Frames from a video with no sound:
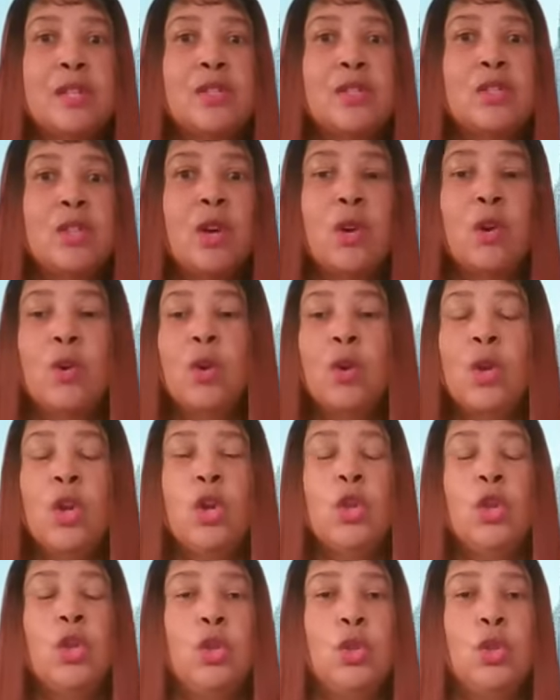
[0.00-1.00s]
So
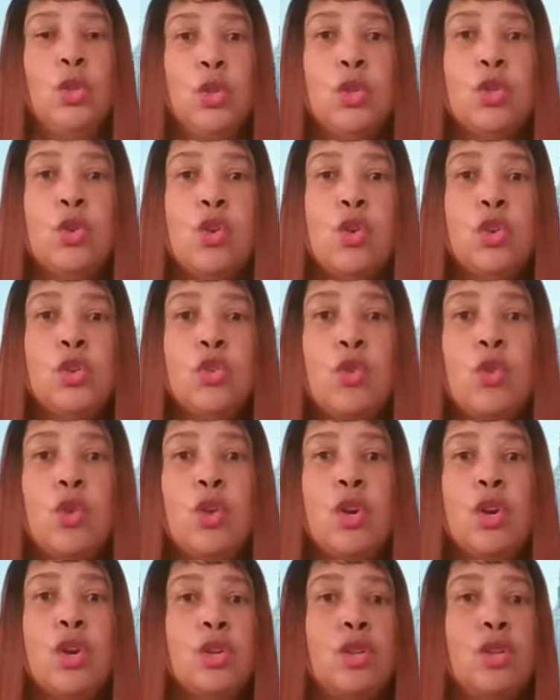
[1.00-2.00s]
look on
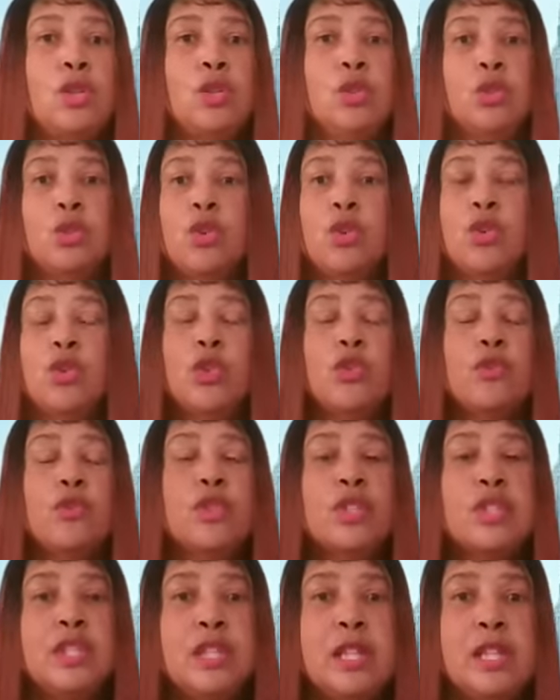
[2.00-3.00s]
your, look on your
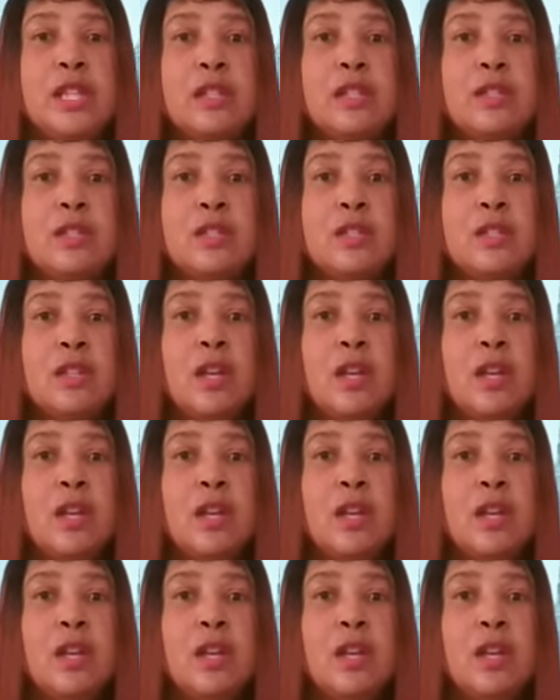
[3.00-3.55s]
receipt,